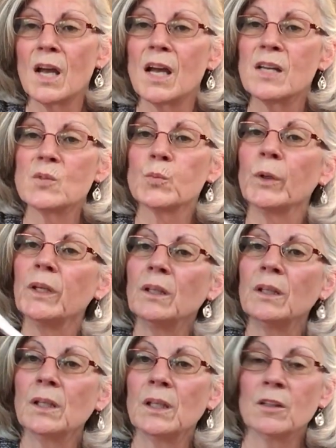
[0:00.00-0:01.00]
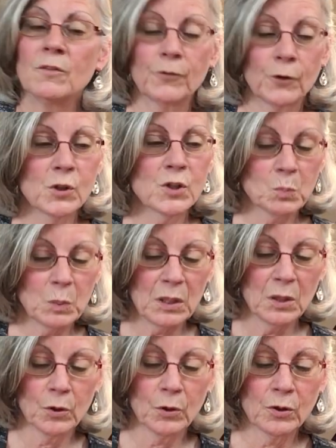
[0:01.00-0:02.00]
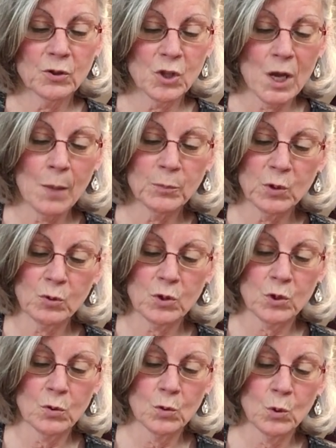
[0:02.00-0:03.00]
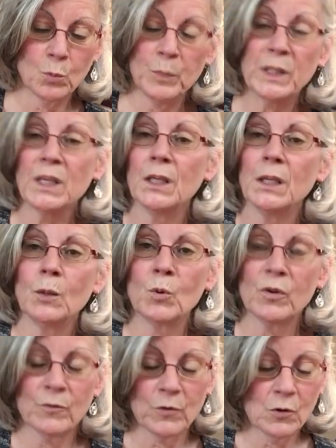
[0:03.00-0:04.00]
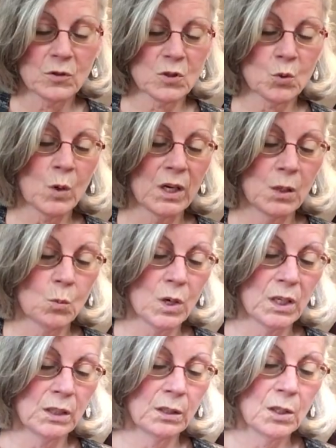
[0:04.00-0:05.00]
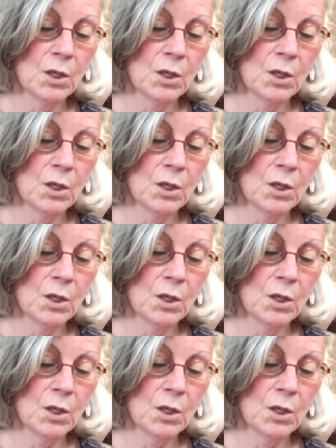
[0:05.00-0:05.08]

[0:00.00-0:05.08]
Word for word: as written in 1 Peter chapter 2 beginning with verse 21.